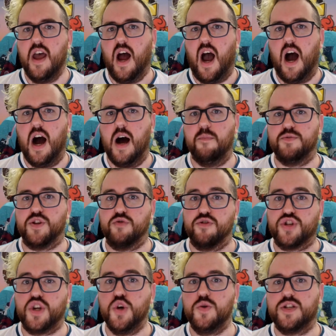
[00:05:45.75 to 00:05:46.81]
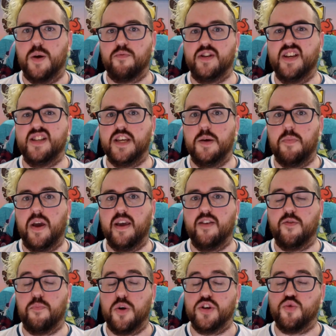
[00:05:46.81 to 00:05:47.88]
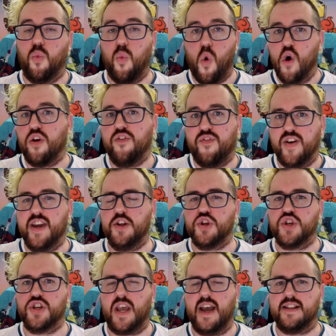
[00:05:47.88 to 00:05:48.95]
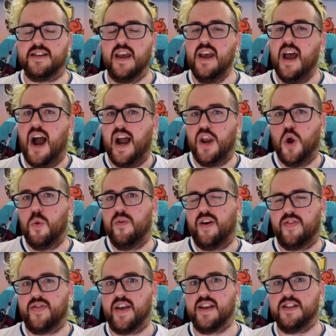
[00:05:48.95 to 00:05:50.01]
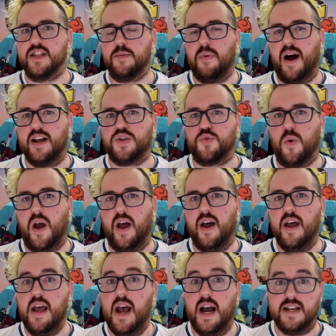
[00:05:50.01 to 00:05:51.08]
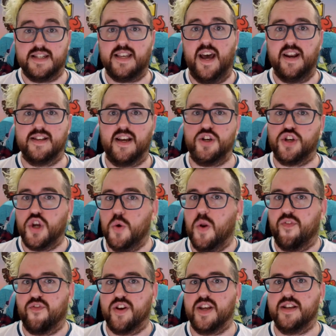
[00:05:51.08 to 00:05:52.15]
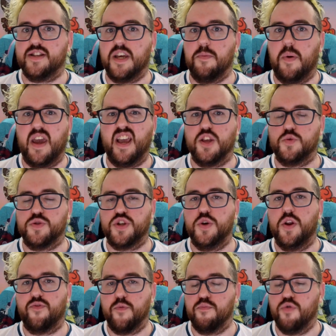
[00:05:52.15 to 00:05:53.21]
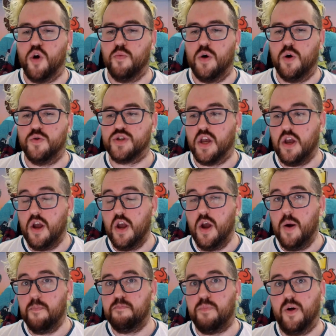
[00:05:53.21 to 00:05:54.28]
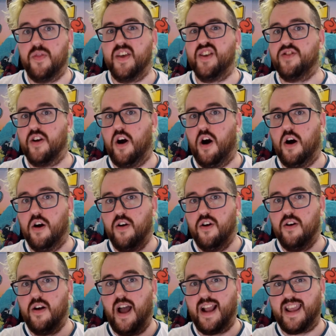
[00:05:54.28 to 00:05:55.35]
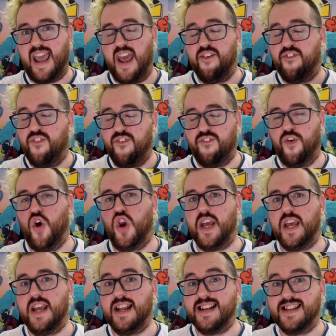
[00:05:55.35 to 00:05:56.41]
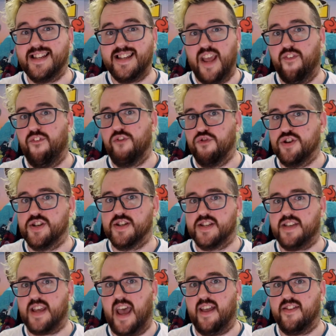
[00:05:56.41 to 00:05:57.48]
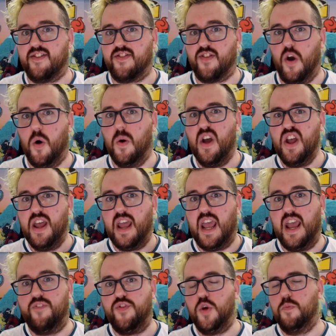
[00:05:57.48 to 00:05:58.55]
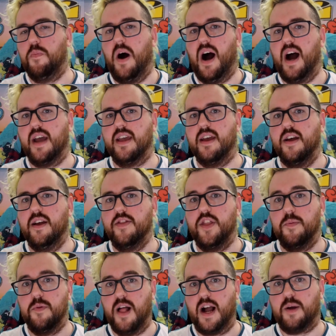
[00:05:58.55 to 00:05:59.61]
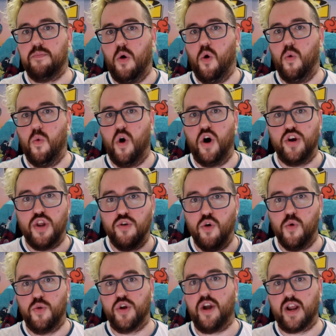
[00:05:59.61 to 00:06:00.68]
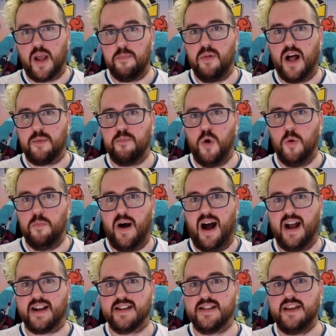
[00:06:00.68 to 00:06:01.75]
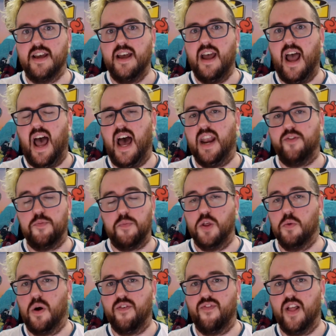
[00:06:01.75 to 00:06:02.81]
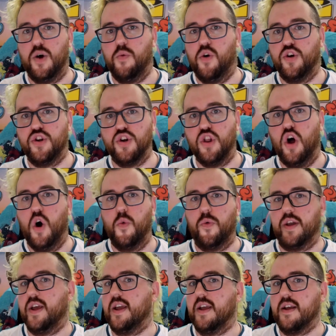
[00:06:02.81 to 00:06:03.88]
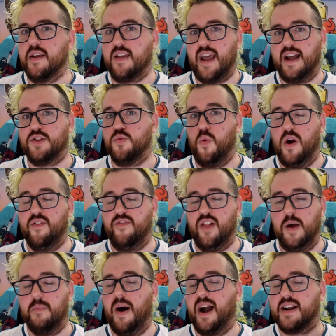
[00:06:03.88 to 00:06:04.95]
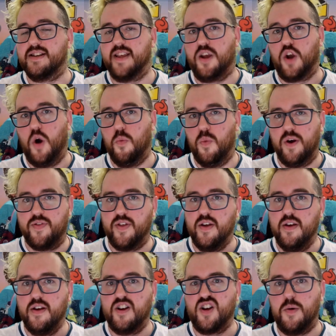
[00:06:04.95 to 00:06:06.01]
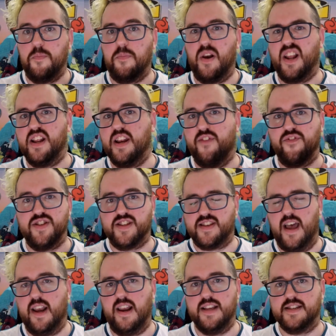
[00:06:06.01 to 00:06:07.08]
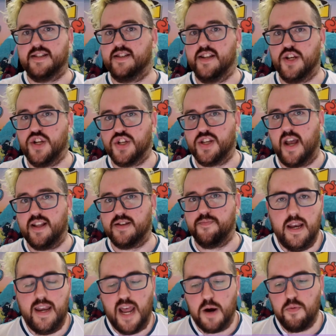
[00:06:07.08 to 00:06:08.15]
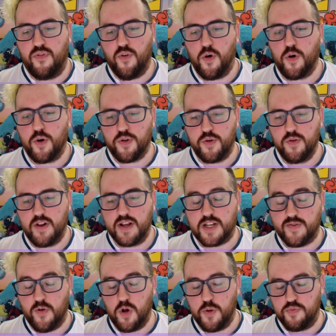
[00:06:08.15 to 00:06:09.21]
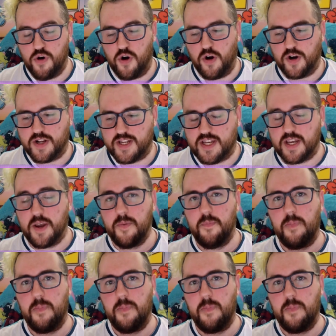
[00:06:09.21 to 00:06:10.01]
So there are two separate ETBs, but it's one for each set. I know we've had things in the past where a set has had two different ETBs with two different promos, but these are, again, fully different sets. So if you buy the Black Bolt one, you're only going to get Black Bolt packs, and if you White Flare one, you'll only get White Flare packs. They come with completely different set lists in each set. Now, before I go through the list of all the products,